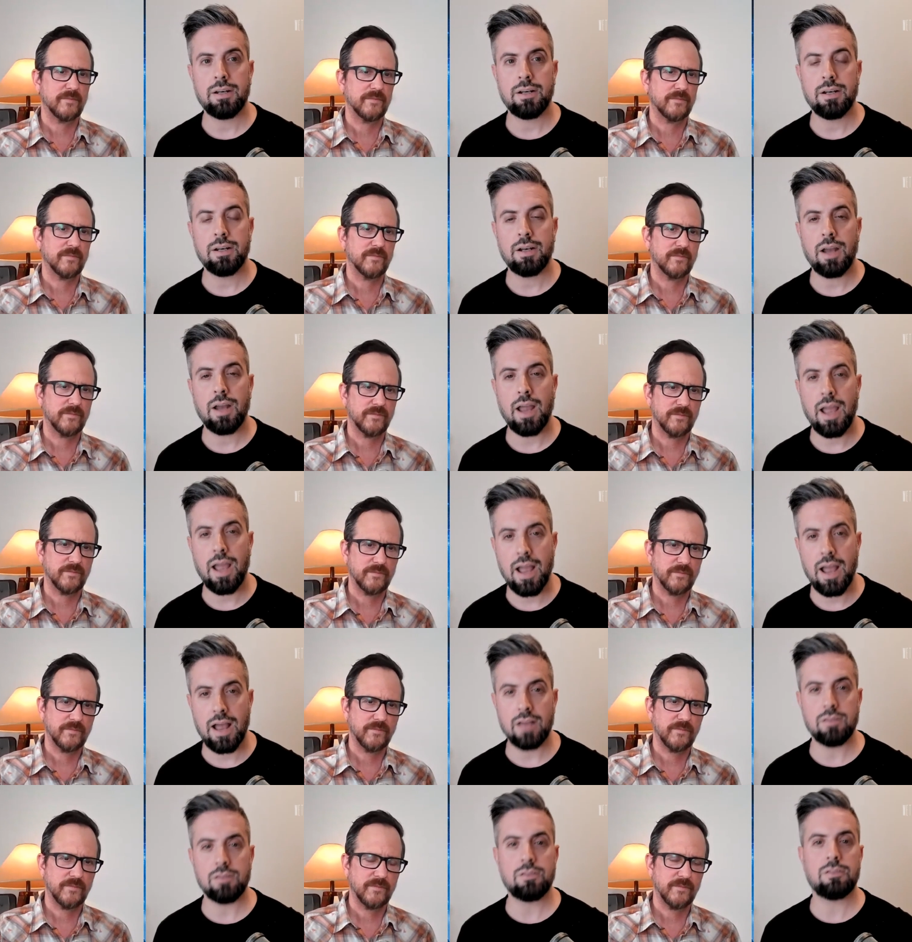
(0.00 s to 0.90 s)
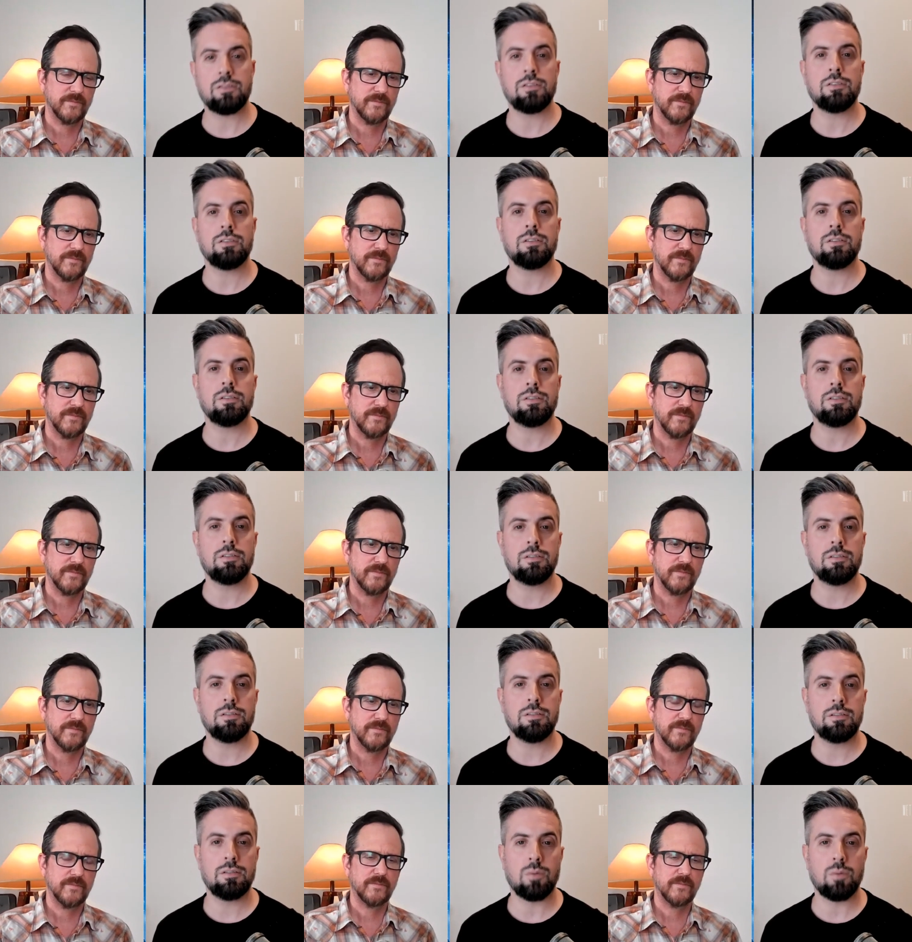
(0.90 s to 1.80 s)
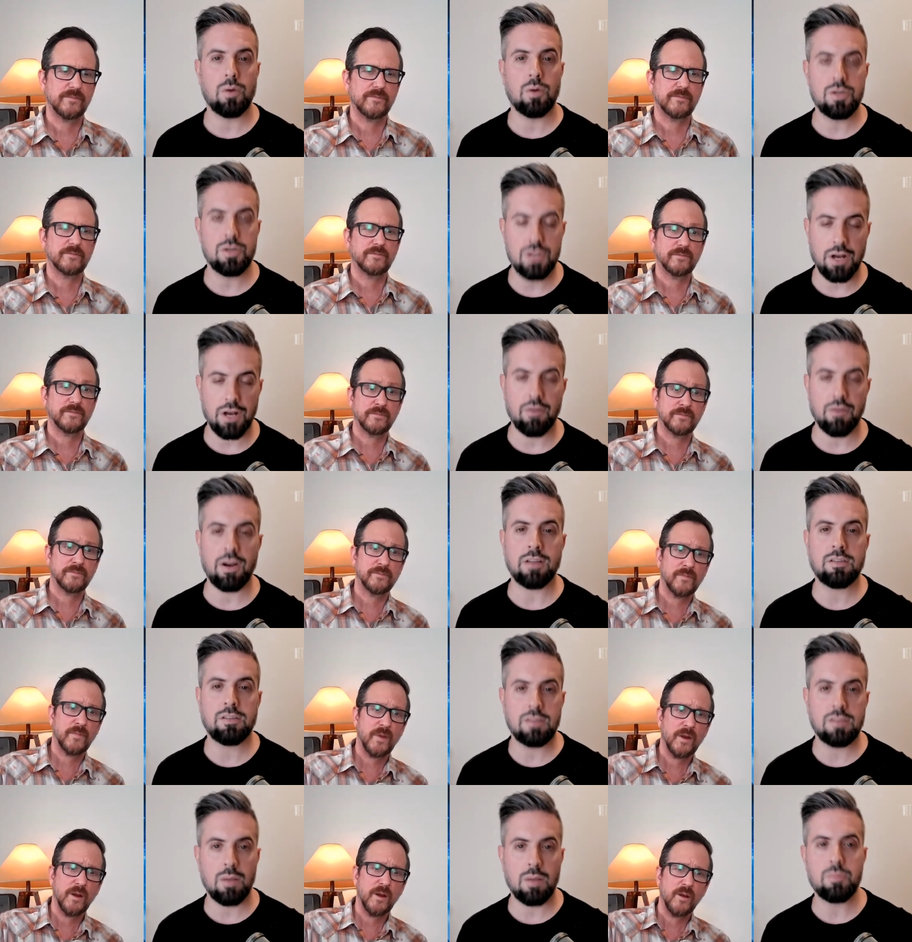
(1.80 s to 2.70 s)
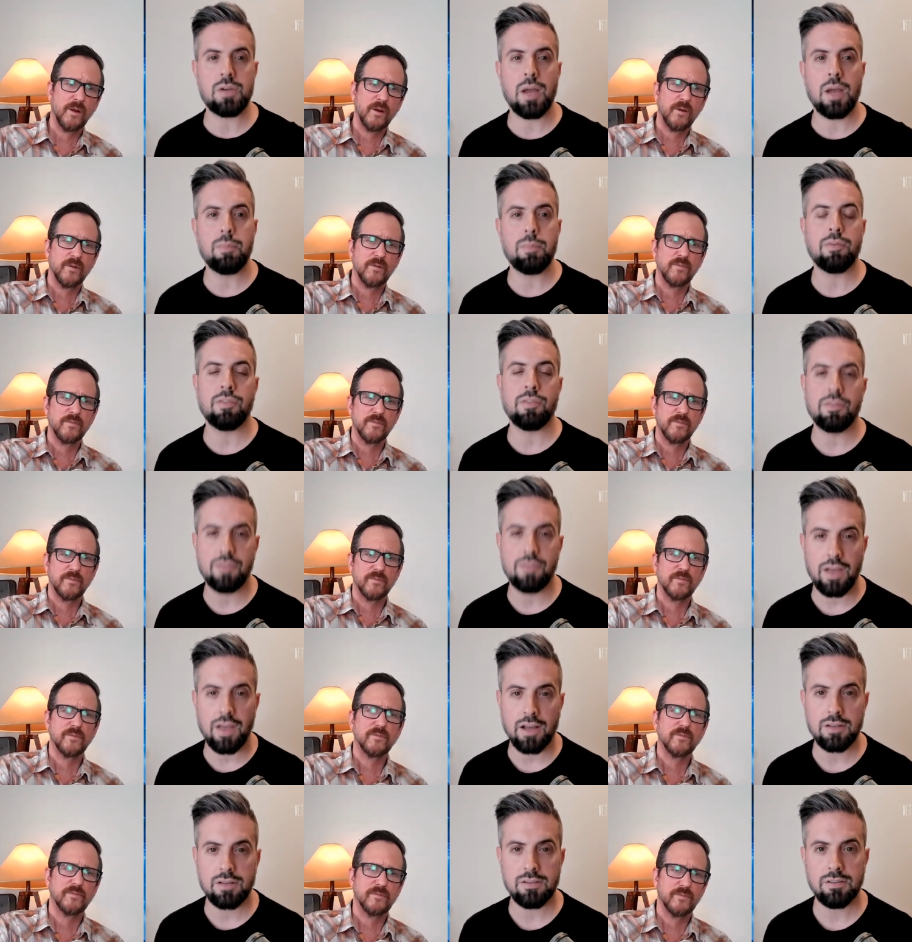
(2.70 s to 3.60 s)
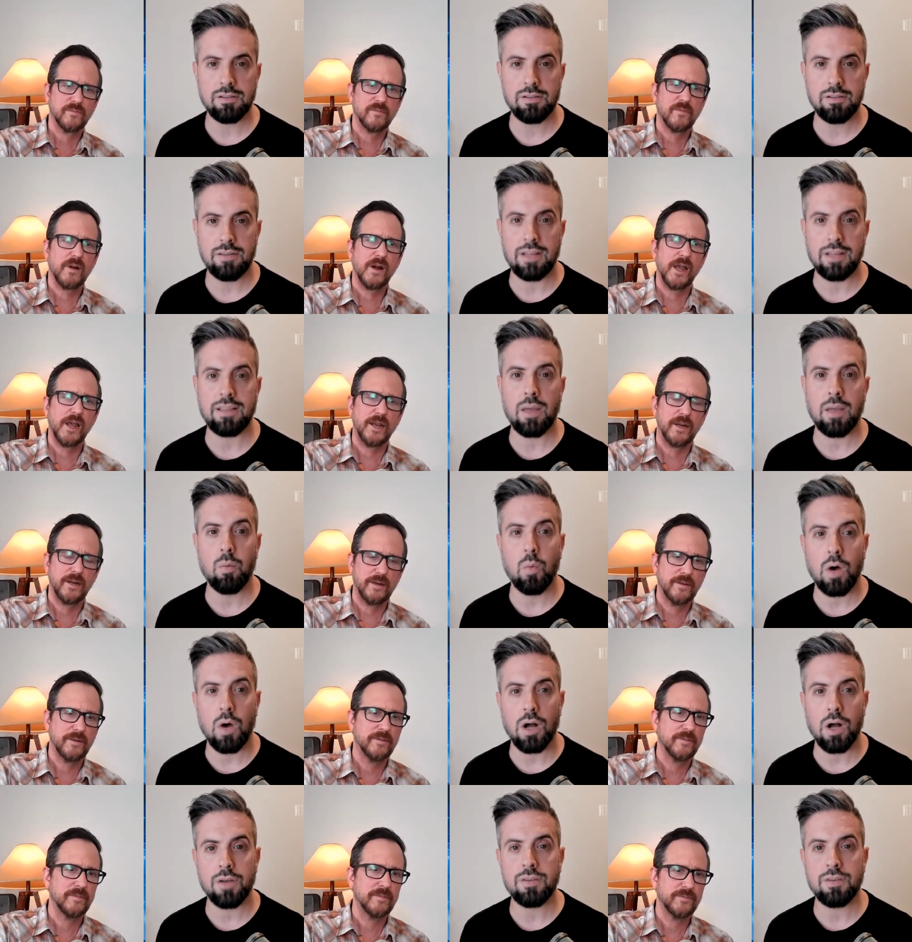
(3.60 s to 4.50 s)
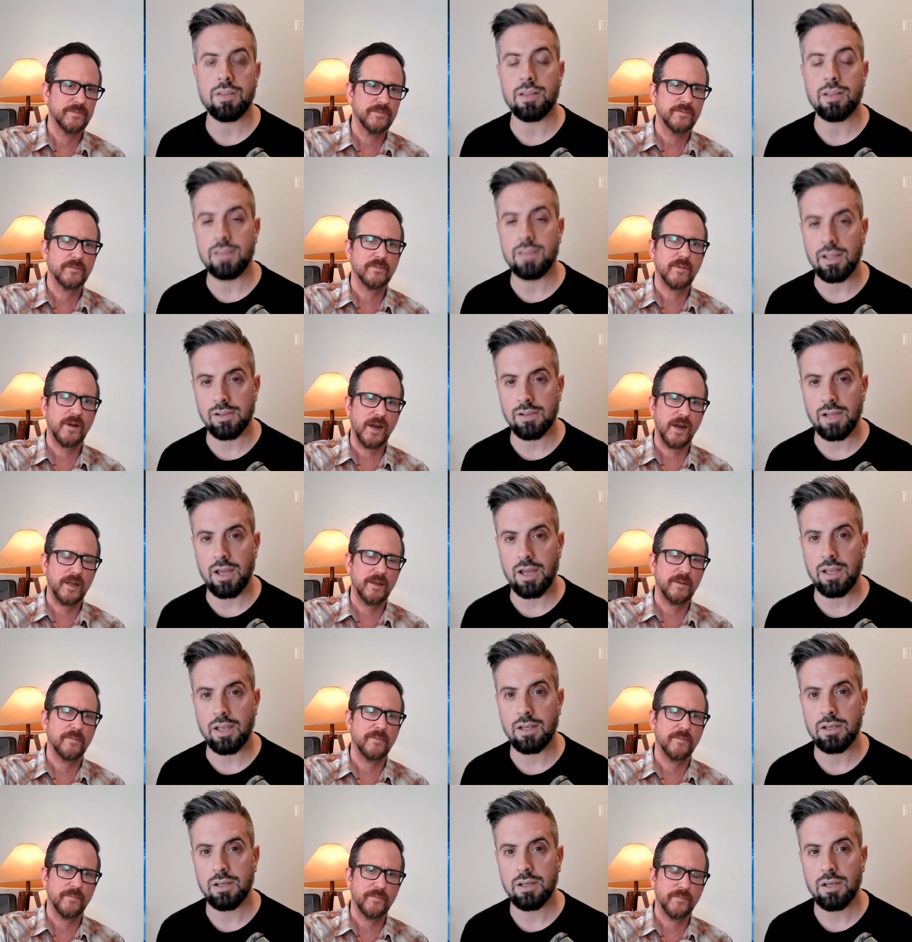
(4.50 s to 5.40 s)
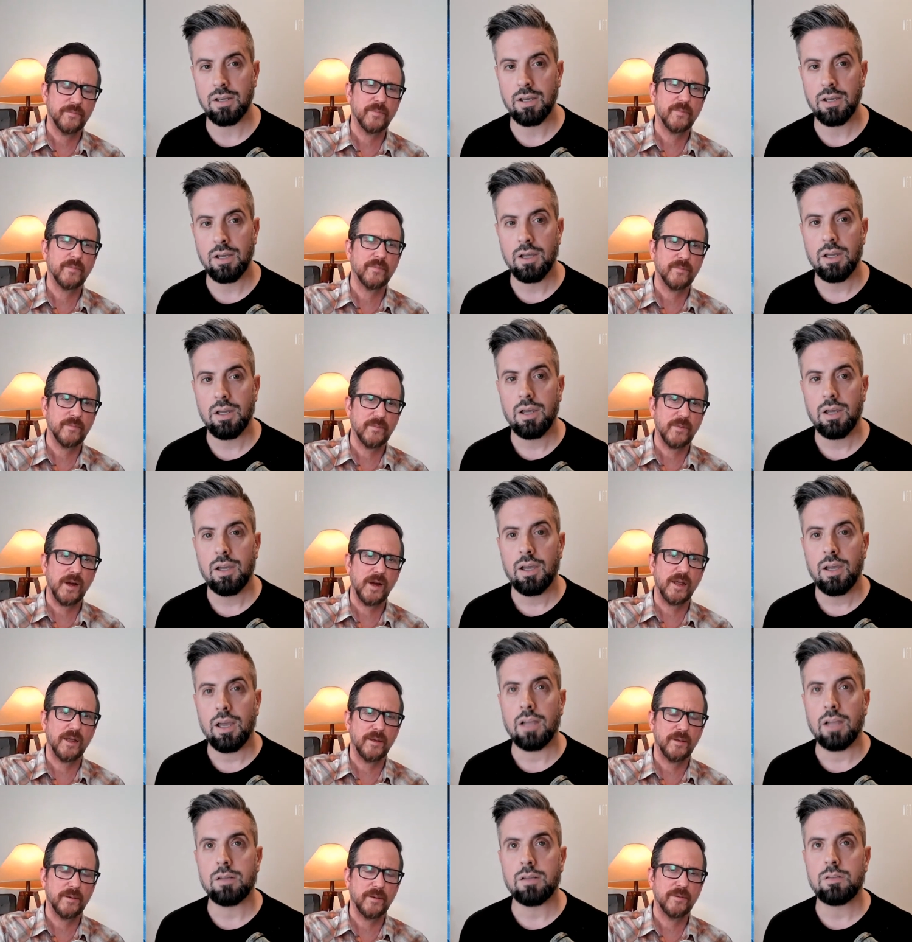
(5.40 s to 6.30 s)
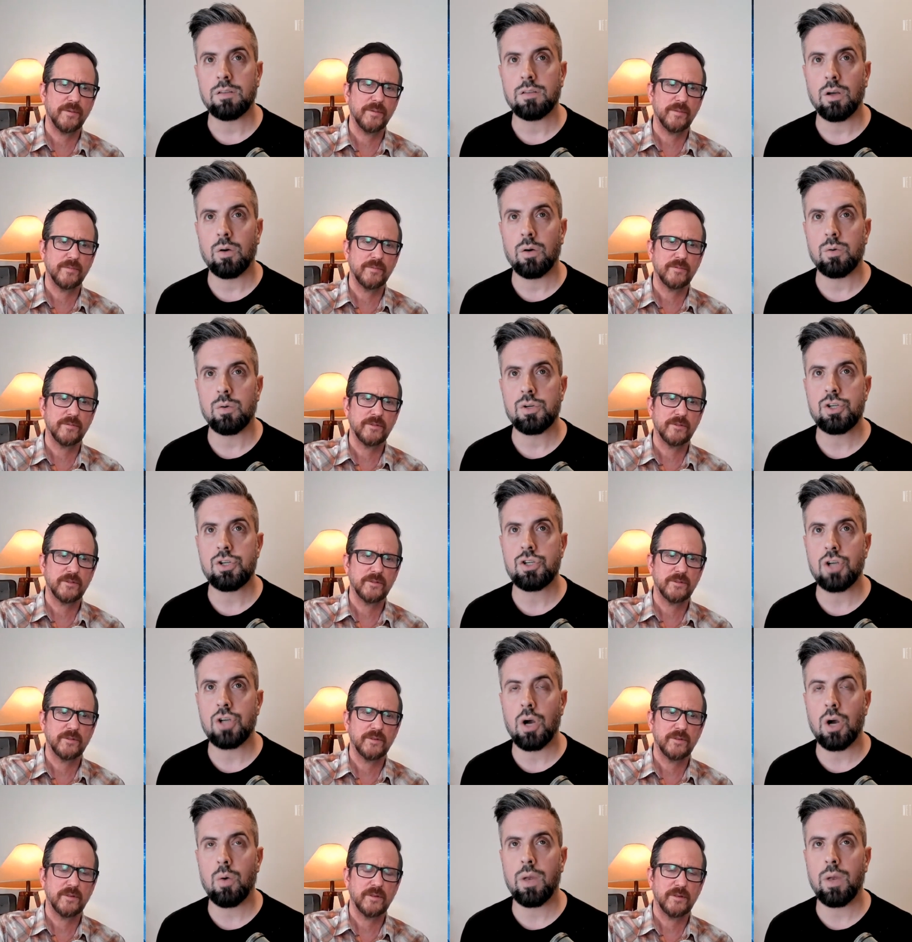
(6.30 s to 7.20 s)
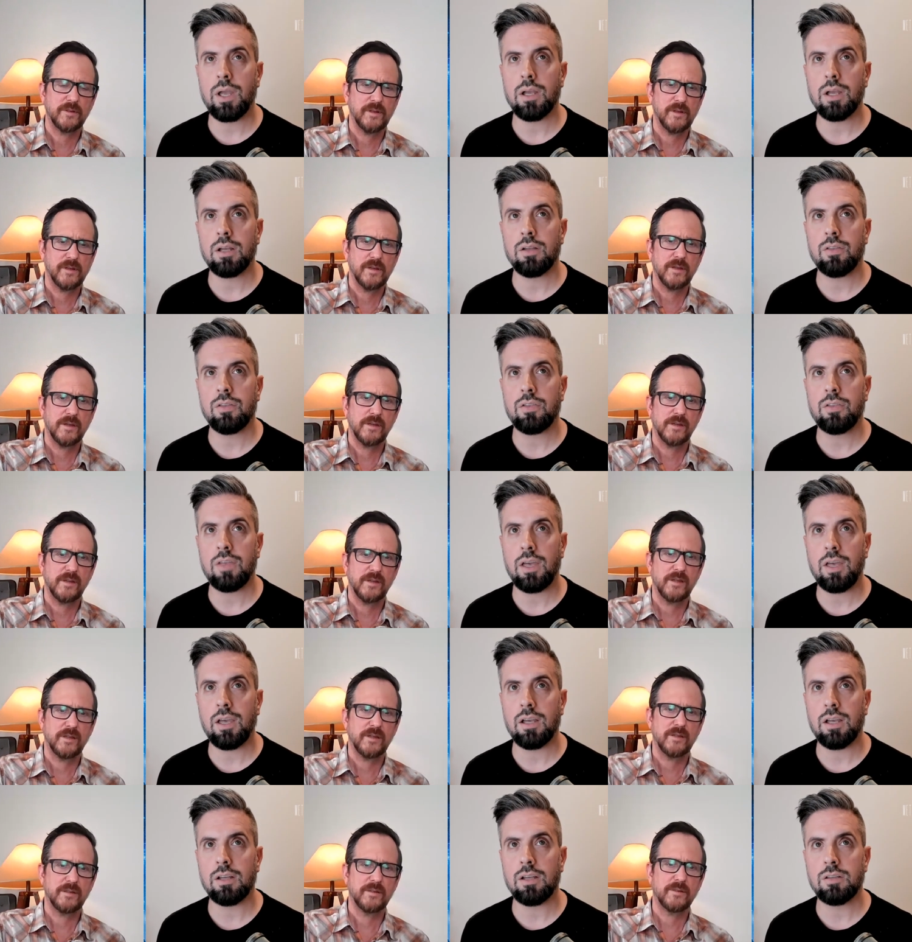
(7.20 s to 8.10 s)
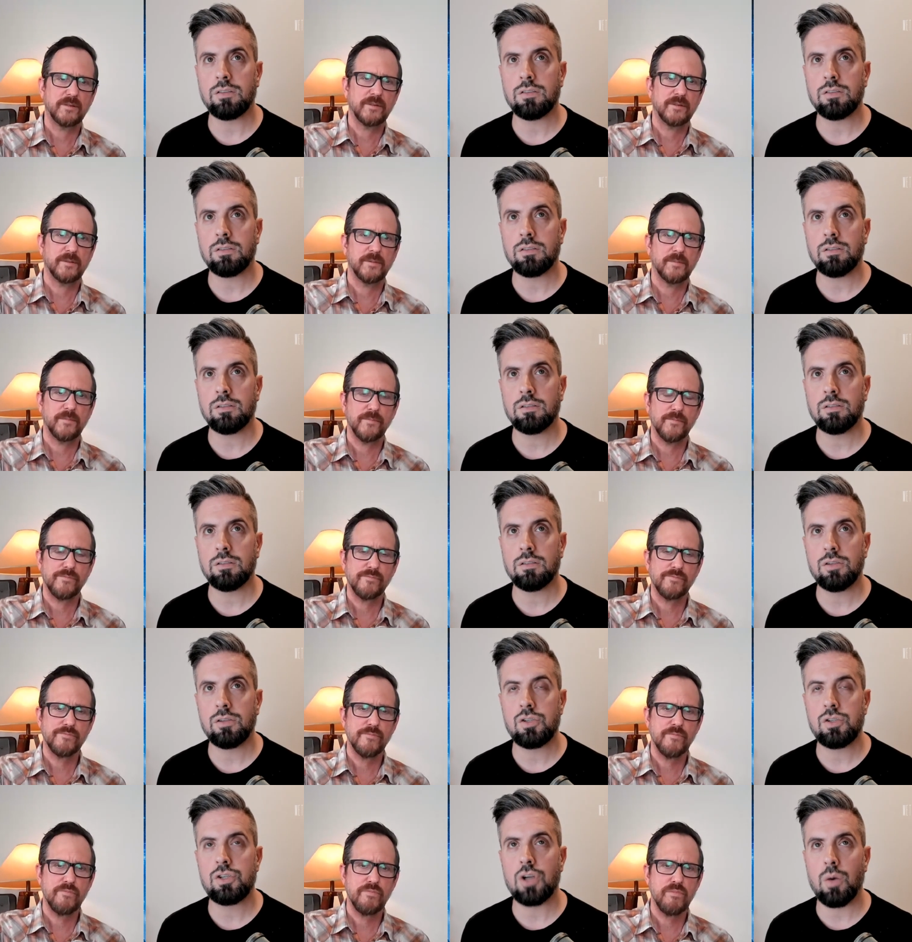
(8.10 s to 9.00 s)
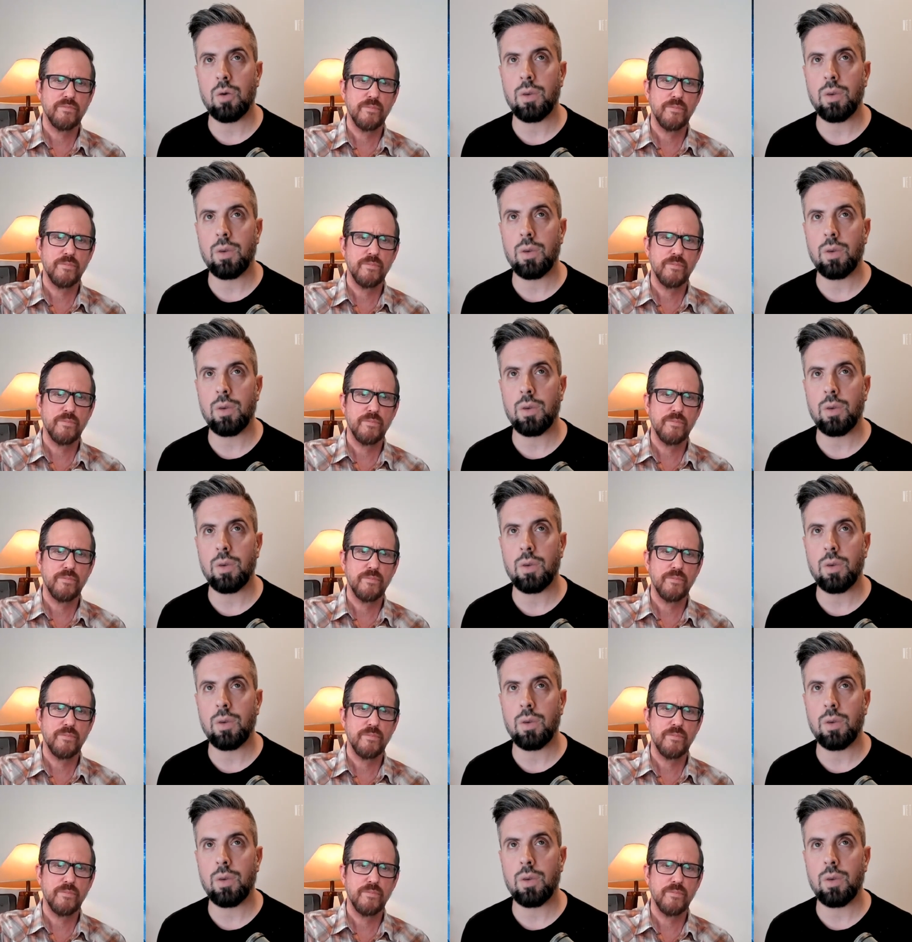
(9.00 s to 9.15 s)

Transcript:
Speaker 1: has or generates some type of effect that right. they want that they like right. and so showing things showing